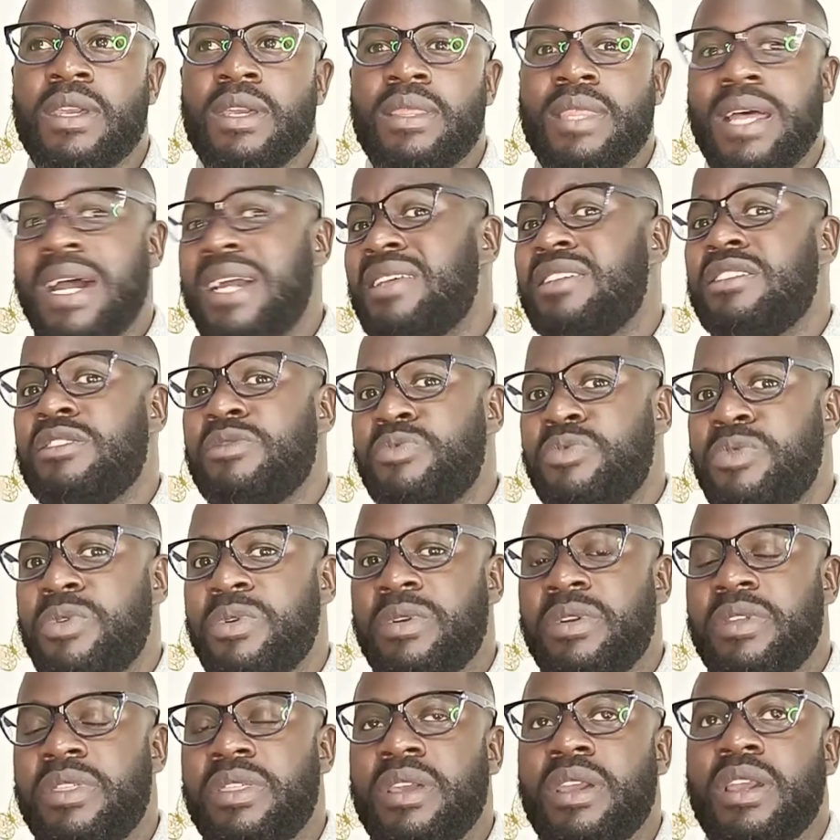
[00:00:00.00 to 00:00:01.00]
That is a
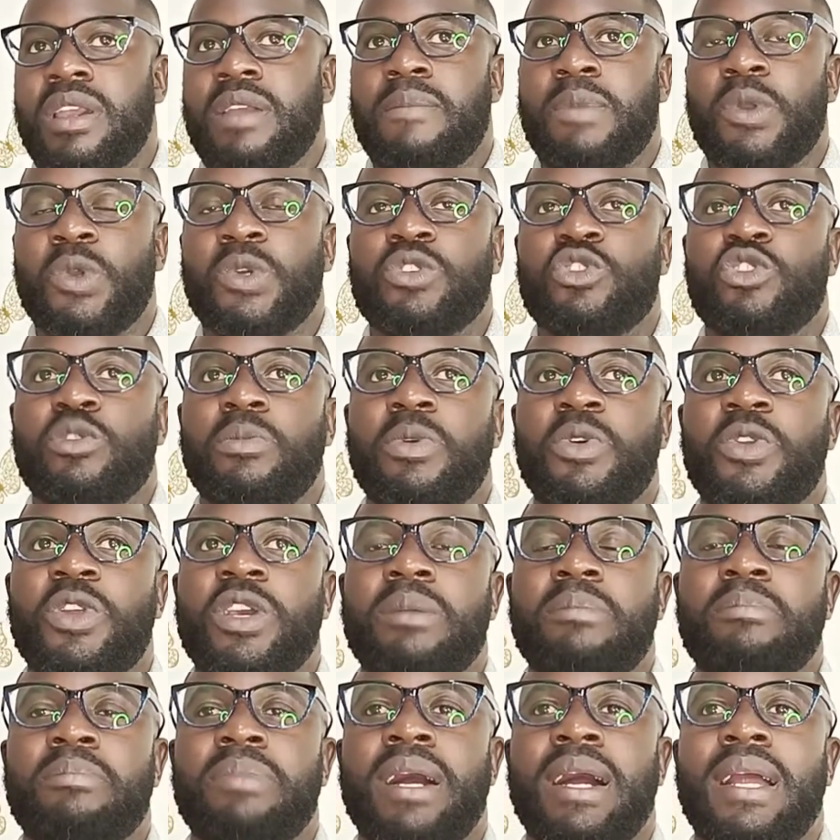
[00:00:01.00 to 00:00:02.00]
wrong thing because
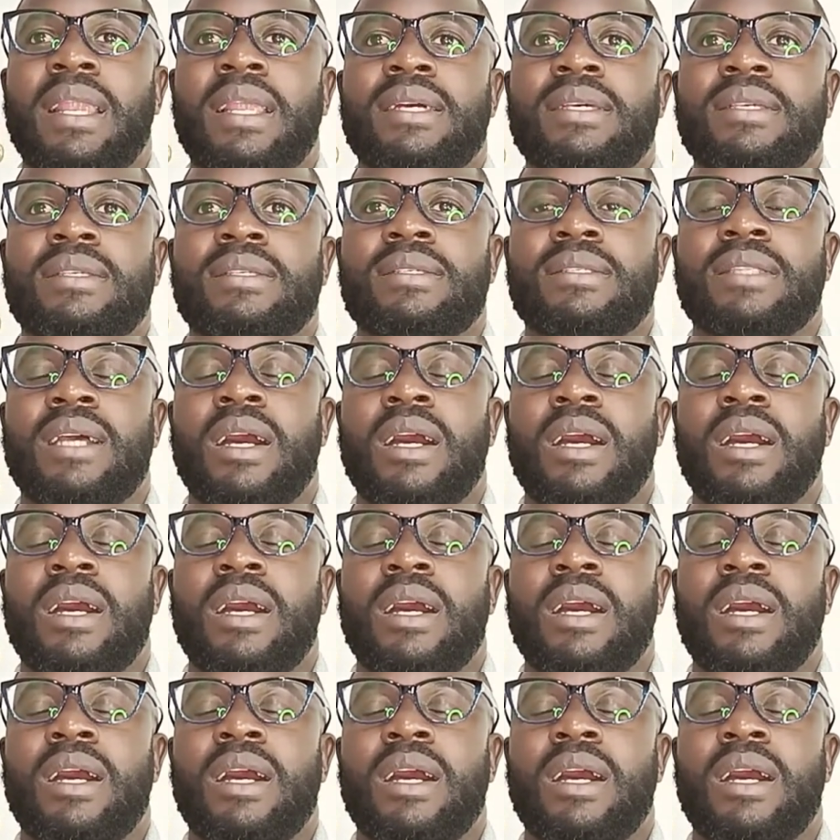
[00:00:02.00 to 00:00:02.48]
hormonal imbalance,